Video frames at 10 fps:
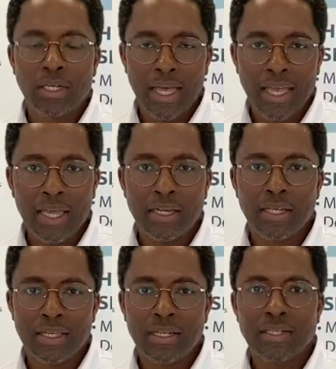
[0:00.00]

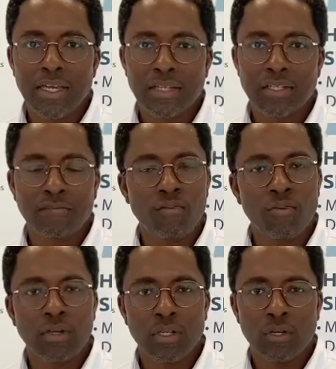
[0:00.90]
and get tested
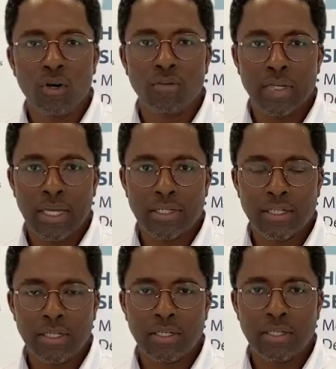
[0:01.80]
for the
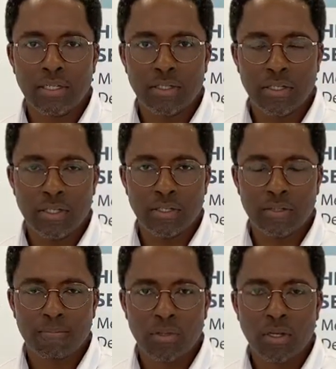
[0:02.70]
COVID-19 disease.
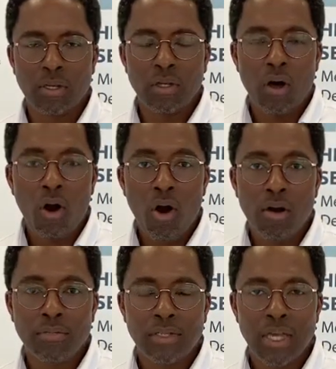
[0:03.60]

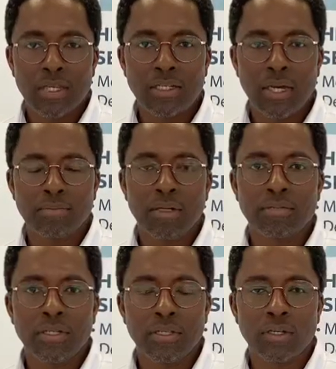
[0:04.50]
ARMS has stepped up
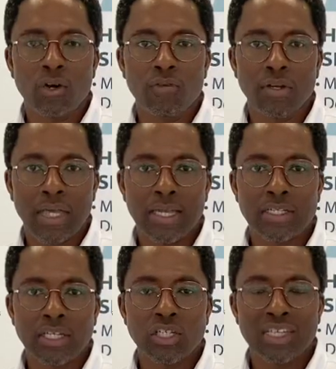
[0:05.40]
to the
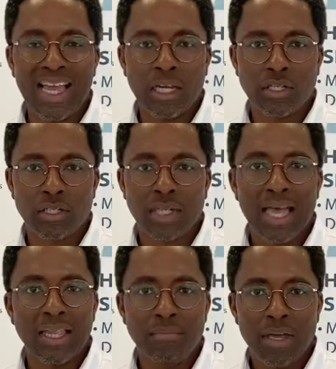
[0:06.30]
COVID-19 challenge.
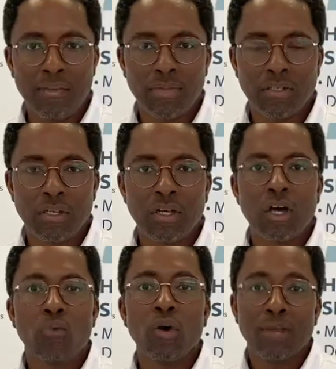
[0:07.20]
Alabama,
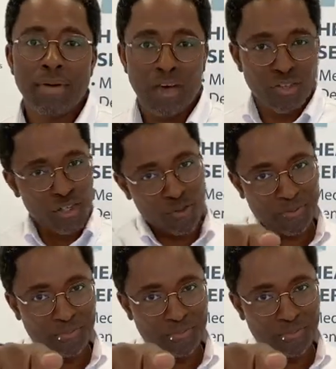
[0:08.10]
what about you?